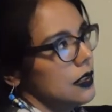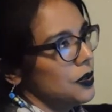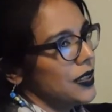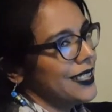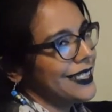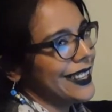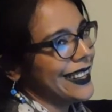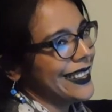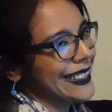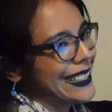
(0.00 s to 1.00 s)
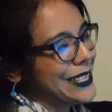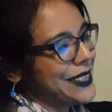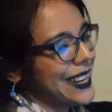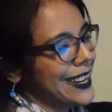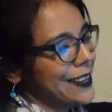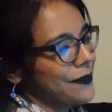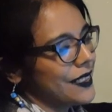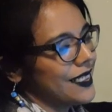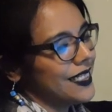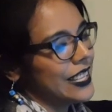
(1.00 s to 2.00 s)
Wednesday. Okay,
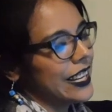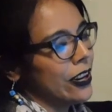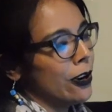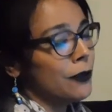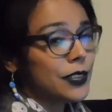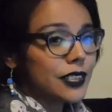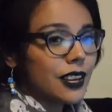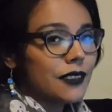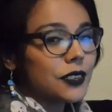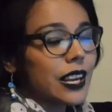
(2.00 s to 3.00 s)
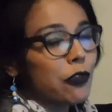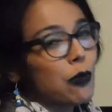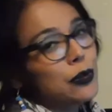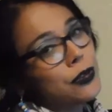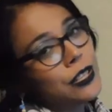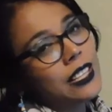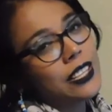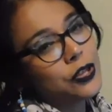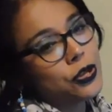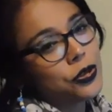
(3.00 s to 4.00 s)
take care of yourselves. Okay, remember don't drink,
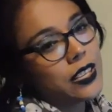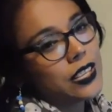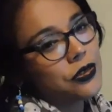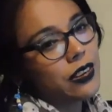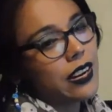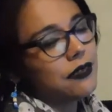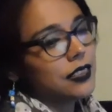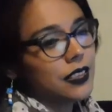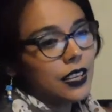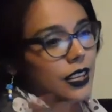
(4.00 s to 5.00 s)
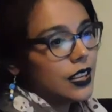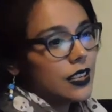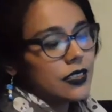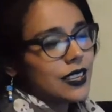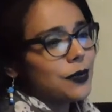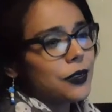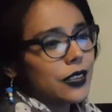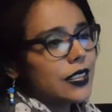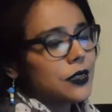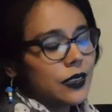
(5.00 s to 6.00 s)
don't drink and drive, and stop
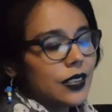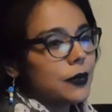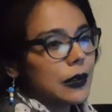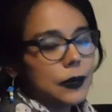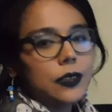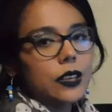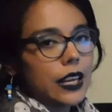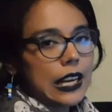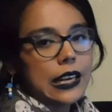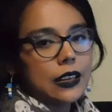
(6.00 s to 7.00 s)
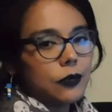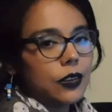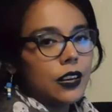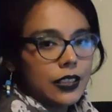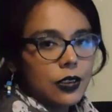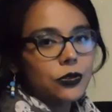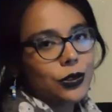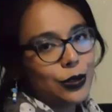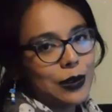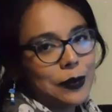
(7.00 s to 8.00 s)
hoarding toilet paper. Okay, we all need
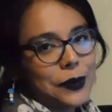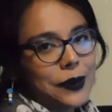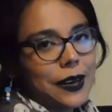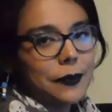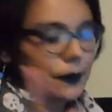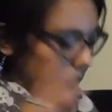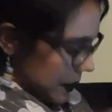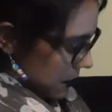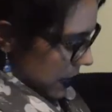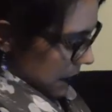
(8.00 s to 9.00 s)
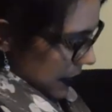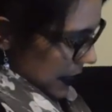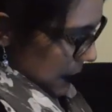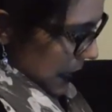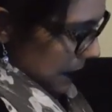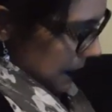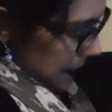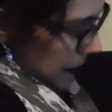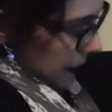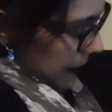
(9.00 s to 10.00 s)
toilet paper. Okay, wait. Okay.
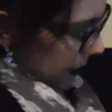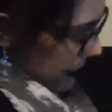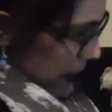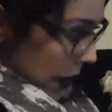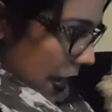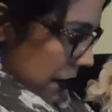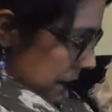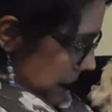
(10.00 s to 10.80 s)
Say bye.